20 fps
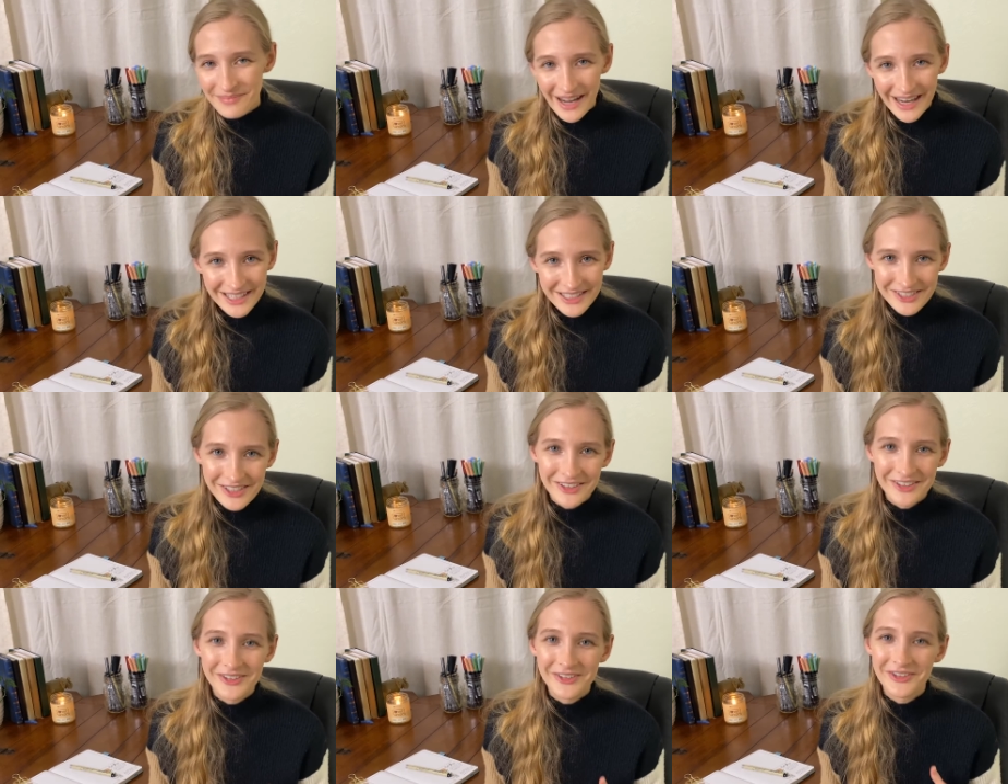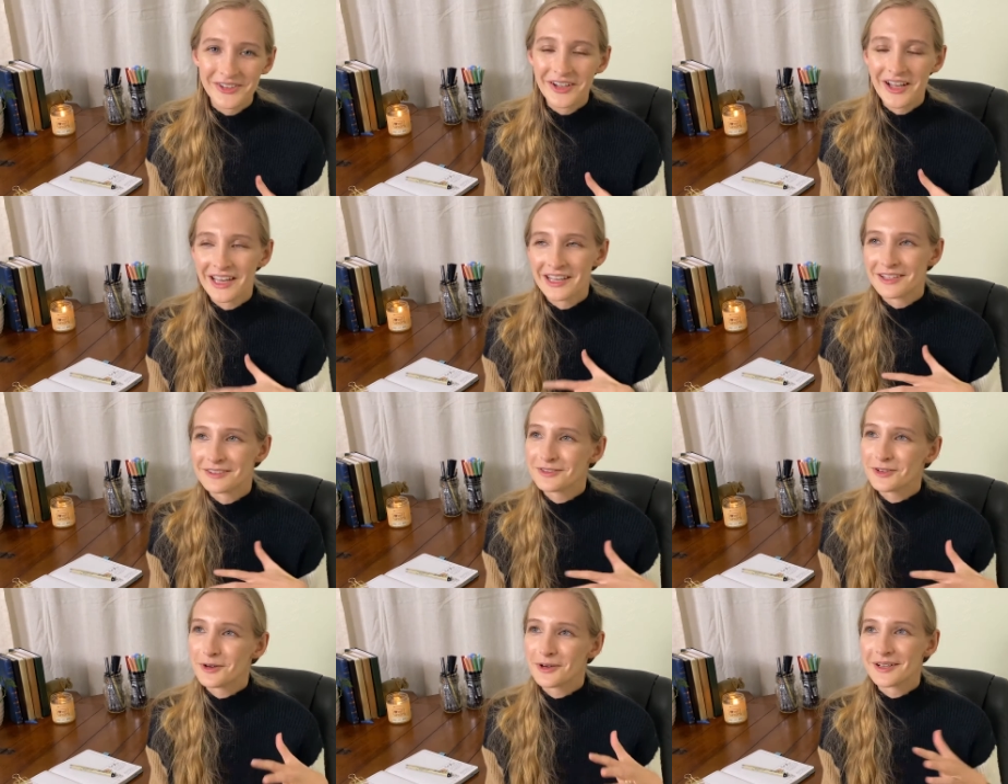my journal, and
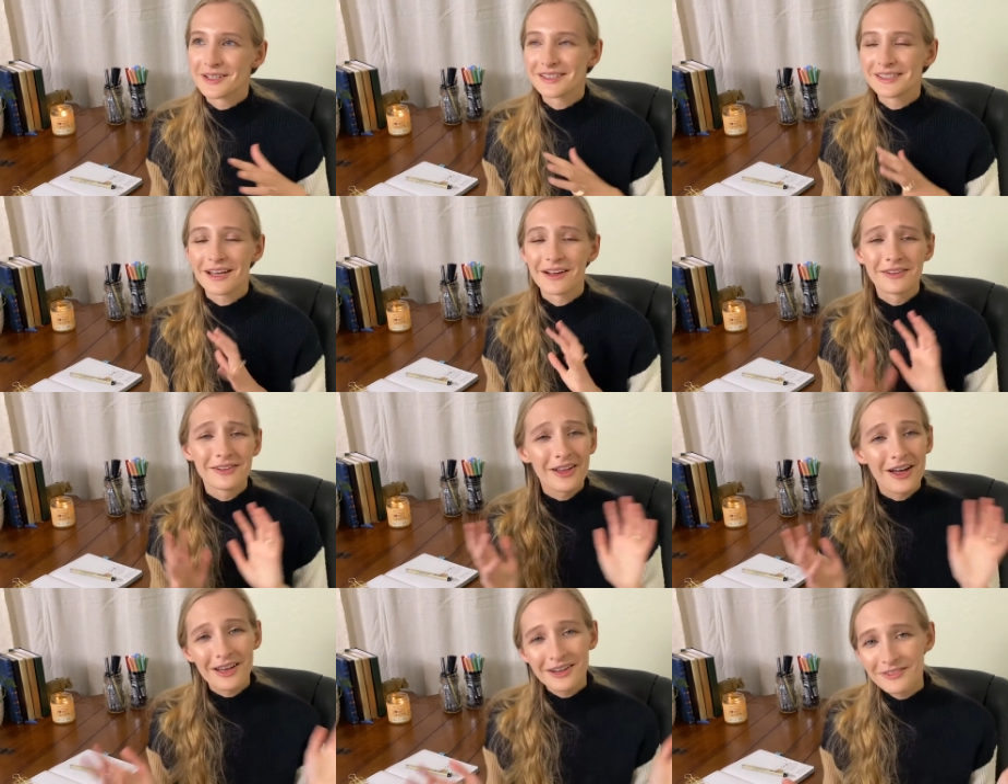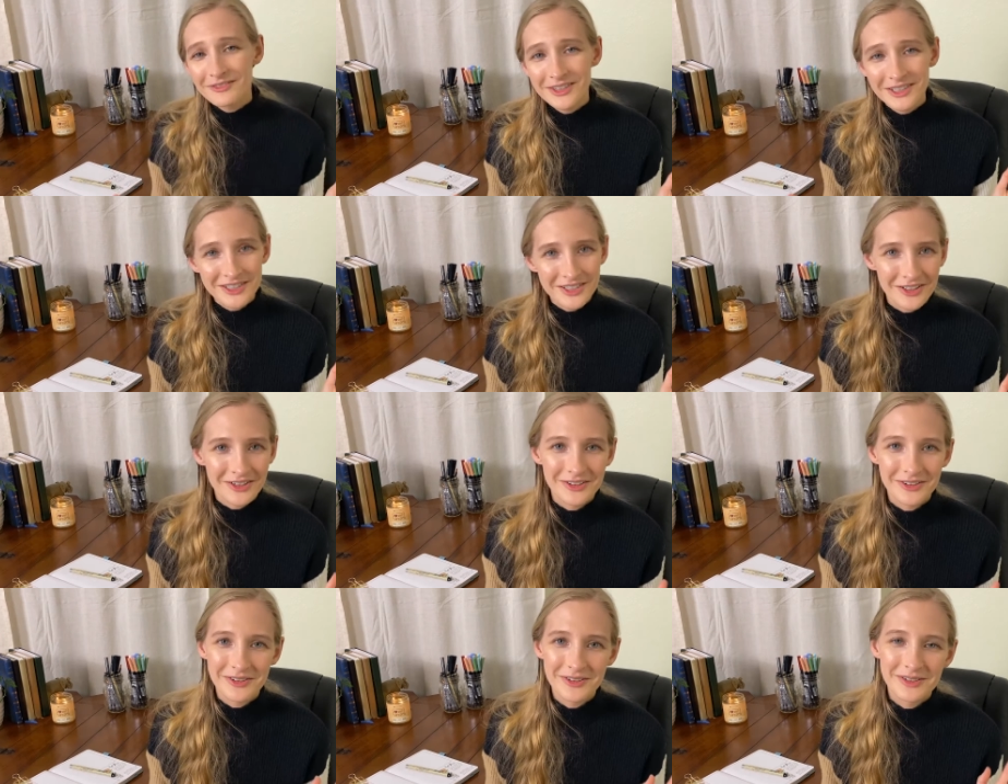of course a lot of the
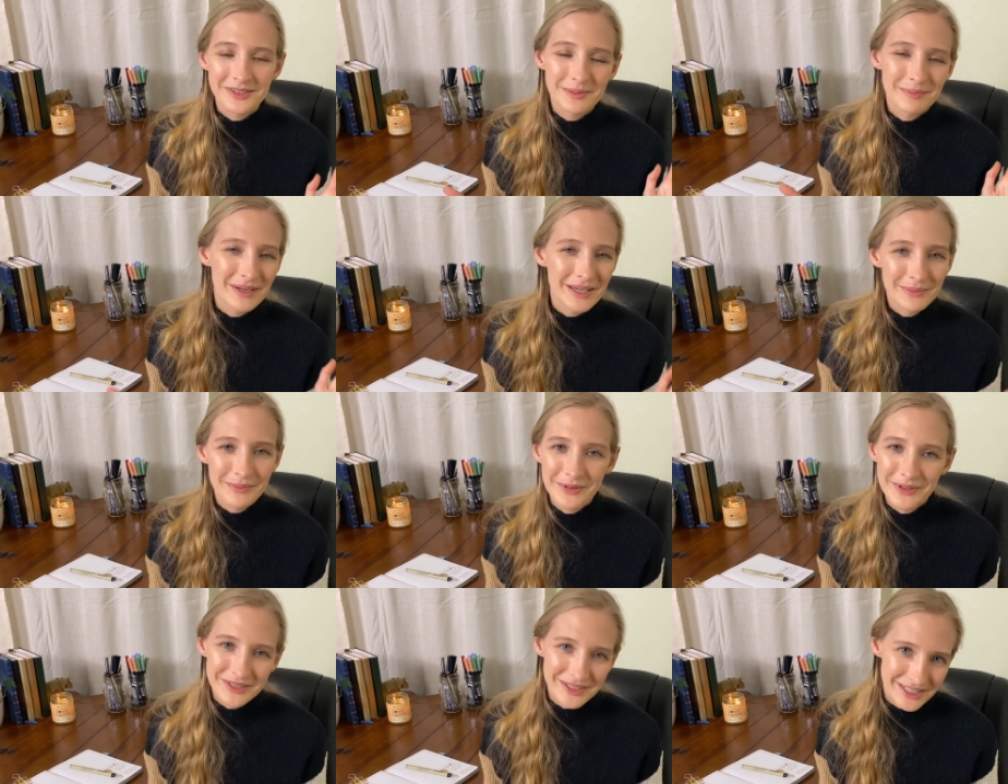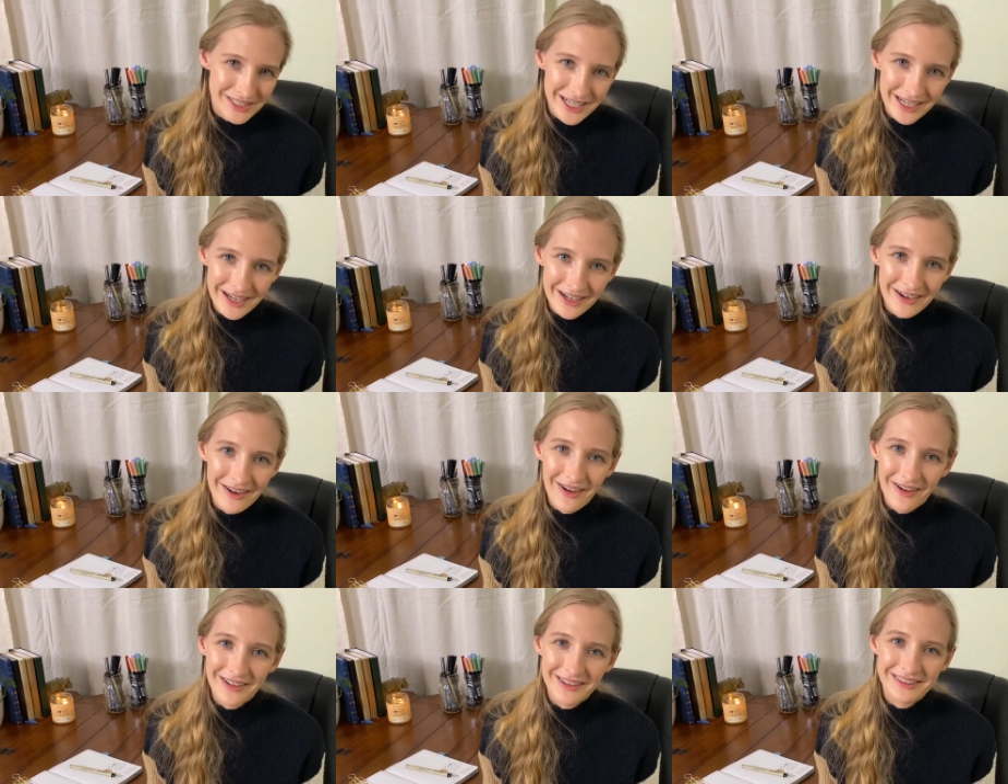journals people
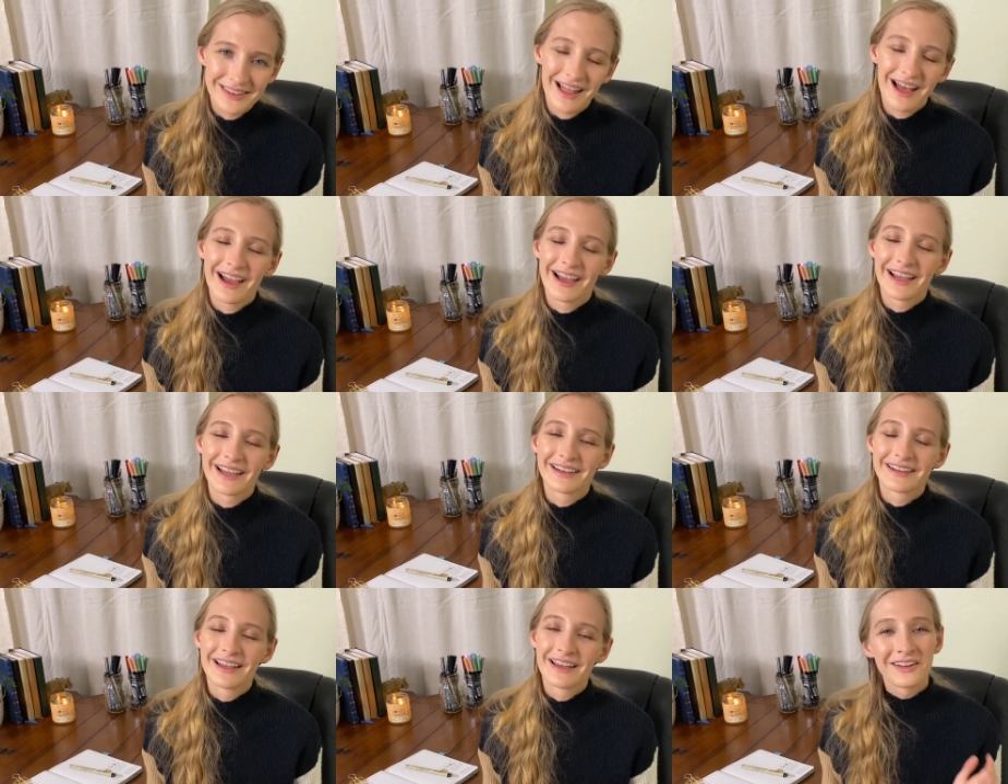share online,